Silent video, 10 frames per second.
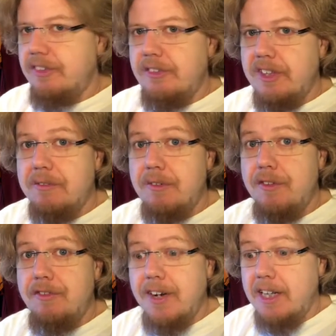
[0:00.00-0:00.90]
7,
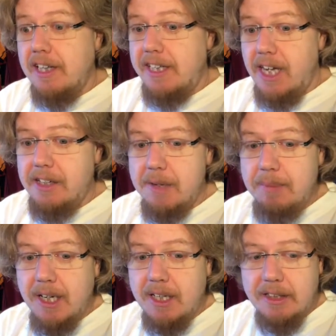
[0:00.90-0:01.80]
we finally came, came
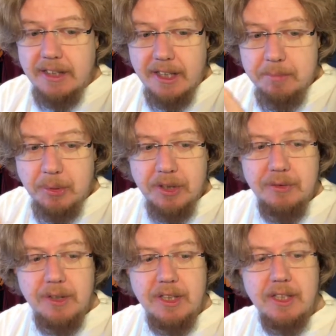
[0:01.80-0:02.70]
back, and at that
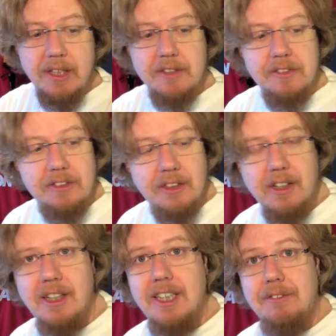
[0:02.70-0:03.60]
point, we got
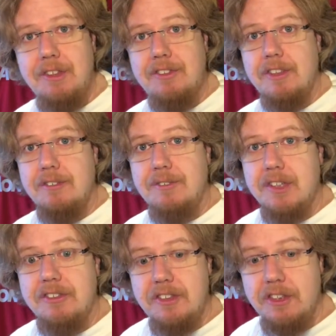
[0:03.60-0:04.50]
Ivica
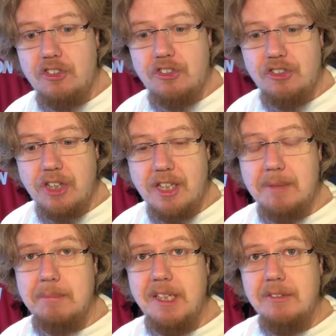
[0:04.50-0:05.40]
Vastic.
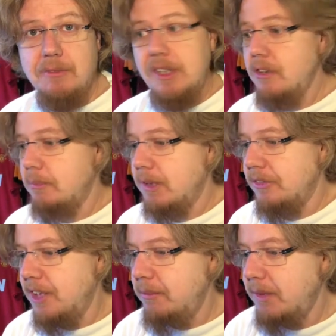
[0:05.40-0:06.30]
I made a video
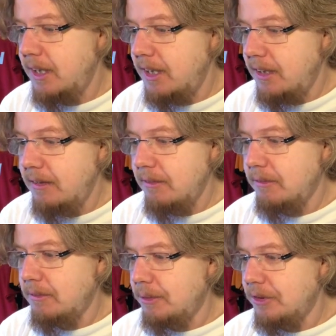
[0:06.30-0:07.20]
about him. He
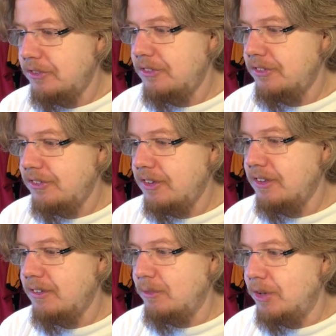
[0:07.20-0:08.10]
was
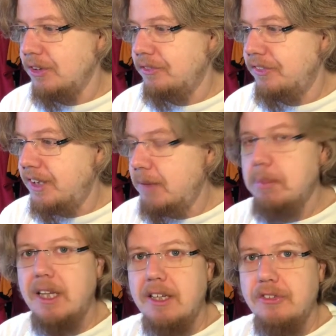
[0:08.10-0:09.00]
one of the
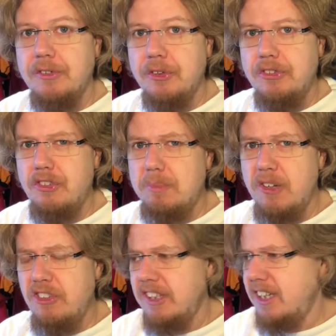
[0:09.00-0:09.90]
players of Austria, especially in the